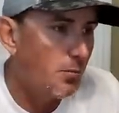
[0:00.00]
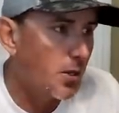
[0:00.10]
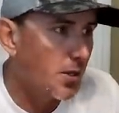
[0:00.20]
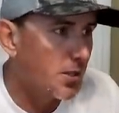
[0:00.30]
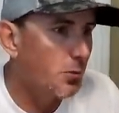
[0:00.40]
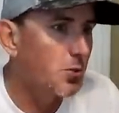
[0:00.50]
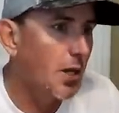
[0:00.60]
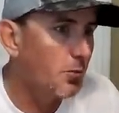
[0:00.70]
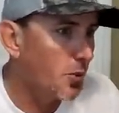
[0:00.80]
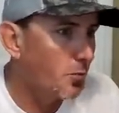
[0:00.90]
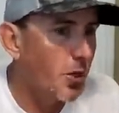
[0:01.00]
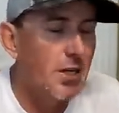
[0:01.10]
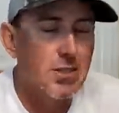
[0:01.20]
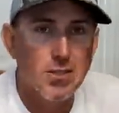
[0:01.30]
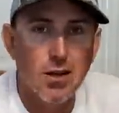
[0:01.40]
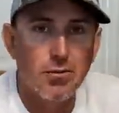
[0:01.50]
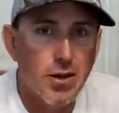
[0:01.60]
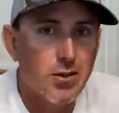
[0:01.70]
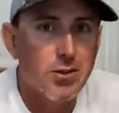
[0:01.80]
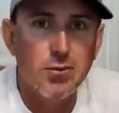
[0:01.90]
And because he was able to bring his stuff
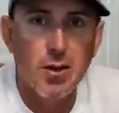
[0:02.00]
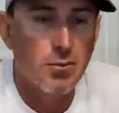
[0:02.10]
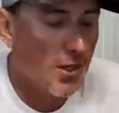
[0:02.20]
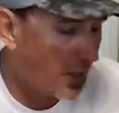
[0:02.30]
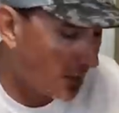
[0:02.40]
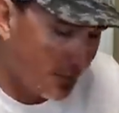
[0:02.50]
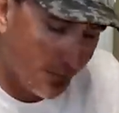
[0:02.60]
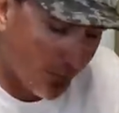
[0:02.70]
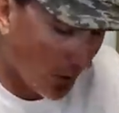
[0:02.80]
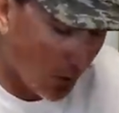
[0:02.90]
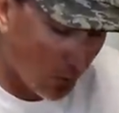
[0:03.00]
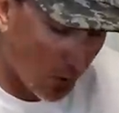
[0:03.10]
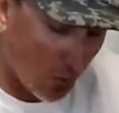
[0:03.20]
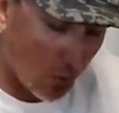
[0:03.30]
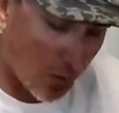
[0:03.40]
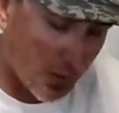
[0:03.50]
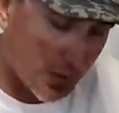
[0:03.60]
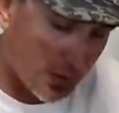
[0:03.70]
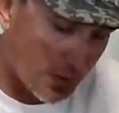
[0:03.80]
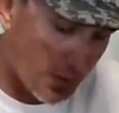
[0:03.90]
here and his family here, there were no
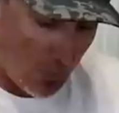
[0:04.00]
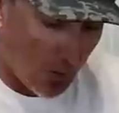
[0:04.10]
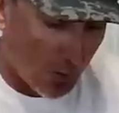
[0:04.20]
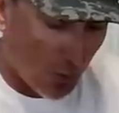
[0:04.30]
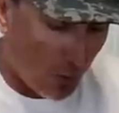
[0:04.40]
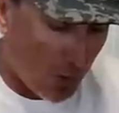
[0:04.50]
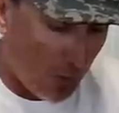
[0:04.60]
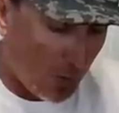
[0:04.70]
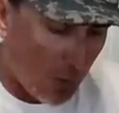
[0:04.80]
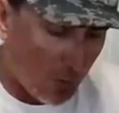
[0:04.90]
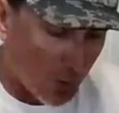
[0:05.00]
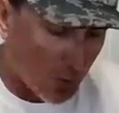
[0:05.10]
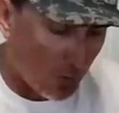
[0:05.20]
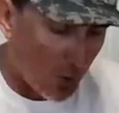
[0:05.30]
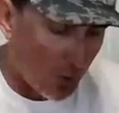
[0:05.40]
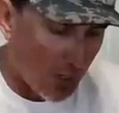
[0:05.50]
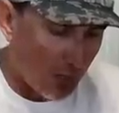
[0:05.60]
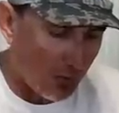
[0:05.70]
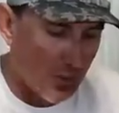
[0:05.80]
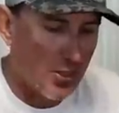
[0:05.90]
worries. So many people smoke
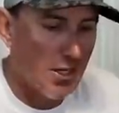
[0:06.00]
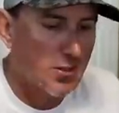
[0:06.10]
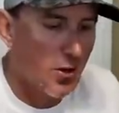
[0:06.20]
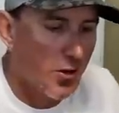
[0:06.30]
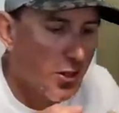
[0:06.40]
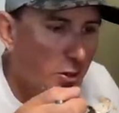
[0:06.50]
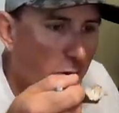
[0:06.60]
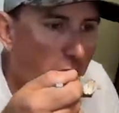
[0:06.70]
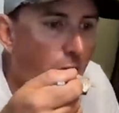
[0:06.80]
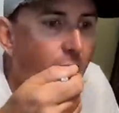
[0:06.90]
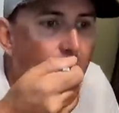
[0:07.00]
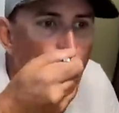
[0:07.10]
kingfish and that's all they do with it.